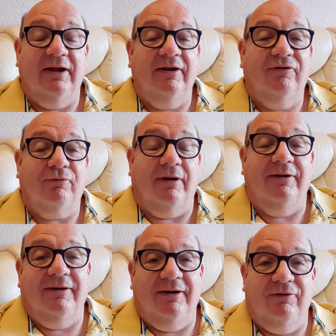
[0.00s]
it's
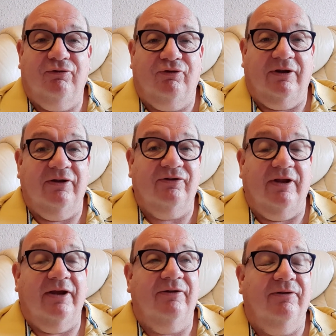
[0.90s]
quite interesting, isn't
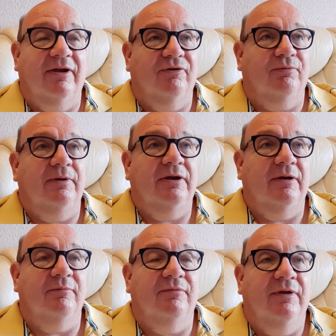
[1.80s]
it, as, we
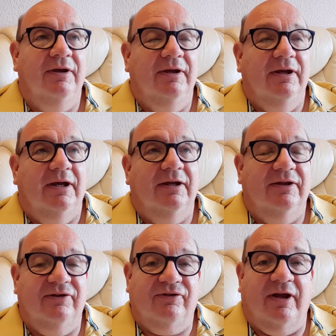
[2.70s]
come at
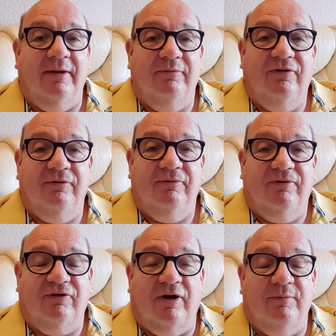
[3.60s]
this time to
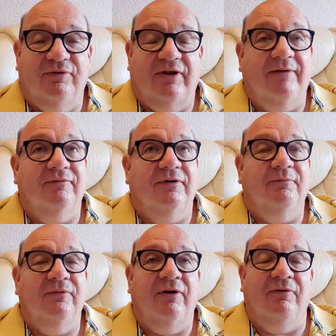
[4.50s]
Psalm 7
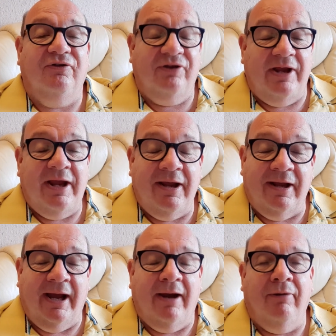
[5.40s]
and, and seeing
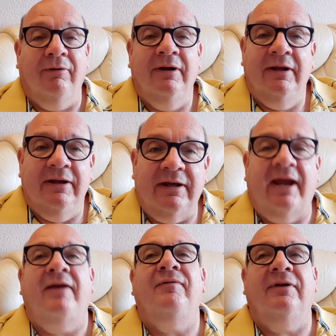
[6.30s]
how
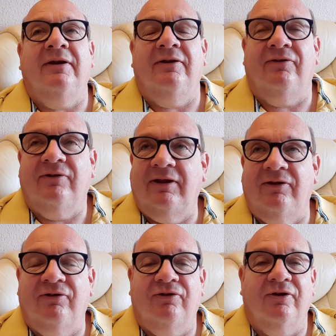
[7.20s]
David is,
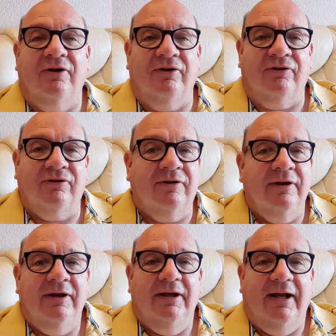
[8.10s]
is just
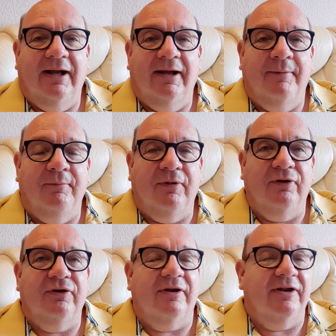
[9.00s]
um,
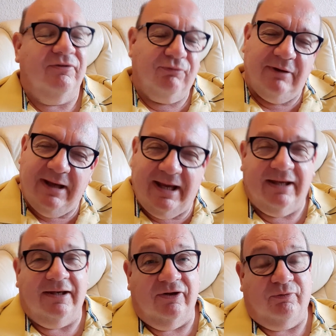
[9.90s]
under this
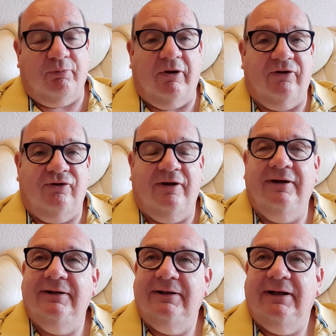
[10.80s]
relentless pressure
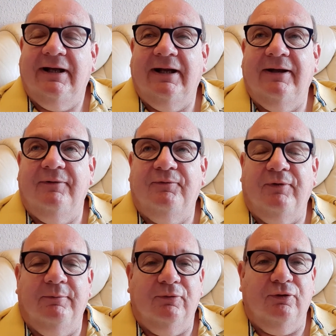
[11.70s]
uh,
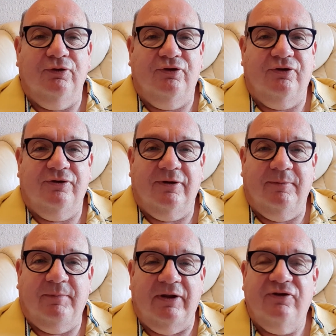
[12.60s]
from Cush, the
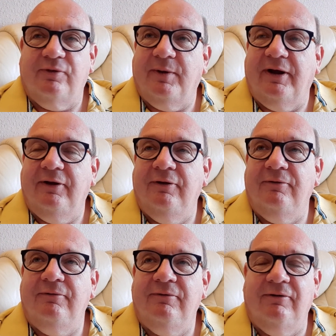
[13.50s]
Benjamite,
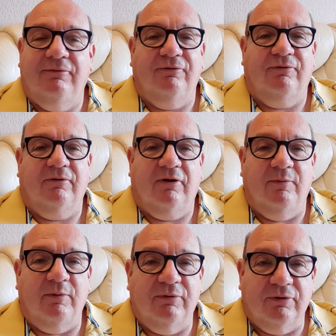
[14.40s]
who who's come
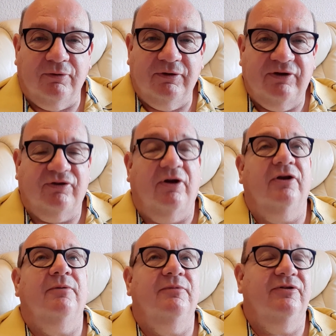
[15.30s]
up with all these
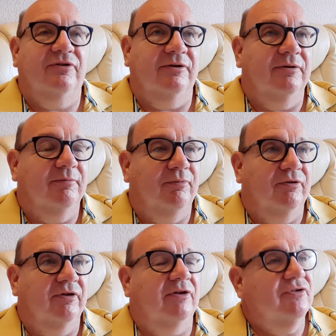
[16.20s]
arguments and
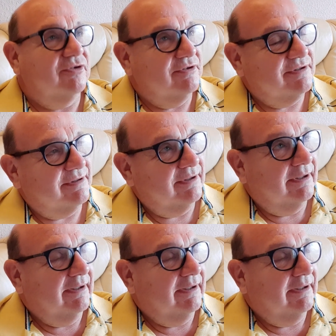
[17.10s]
pretensions and